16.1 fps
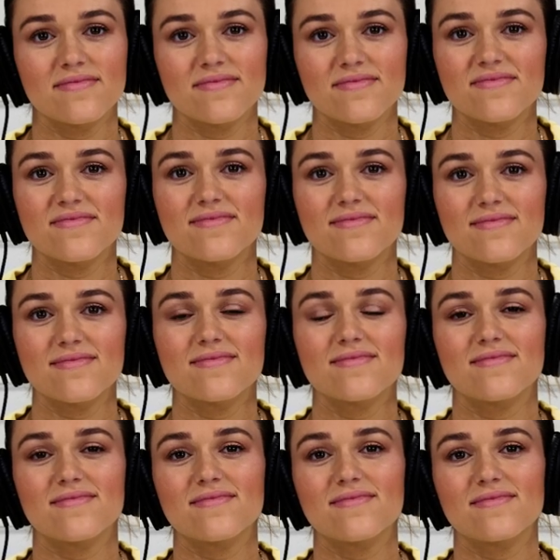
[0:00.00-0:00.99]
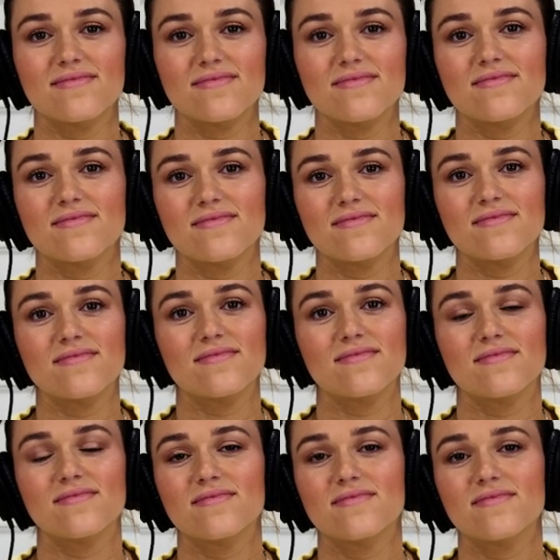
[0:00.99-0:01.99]

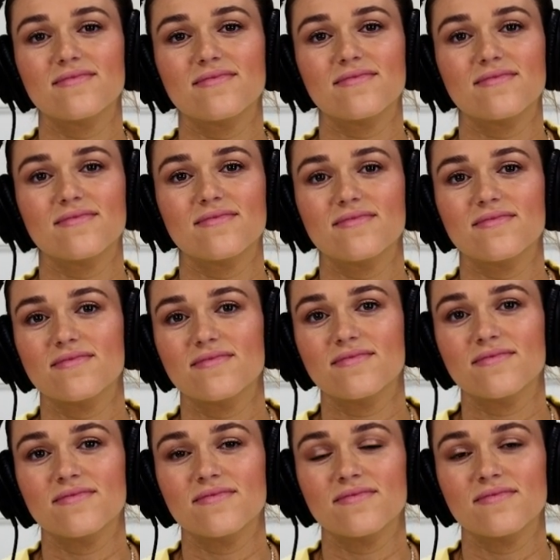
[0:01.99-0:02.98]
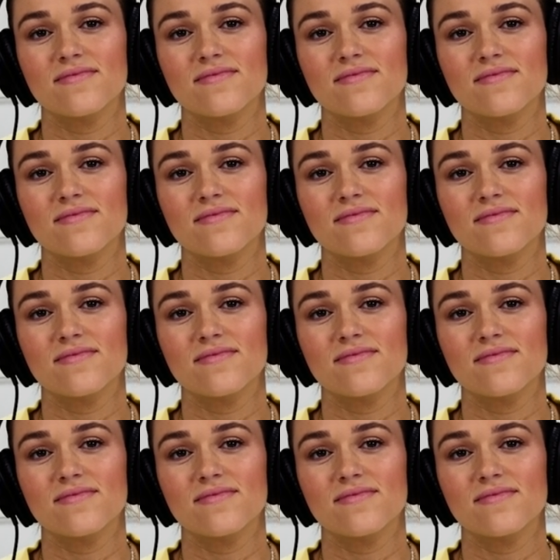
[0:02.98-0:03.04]
The person shown says nothing.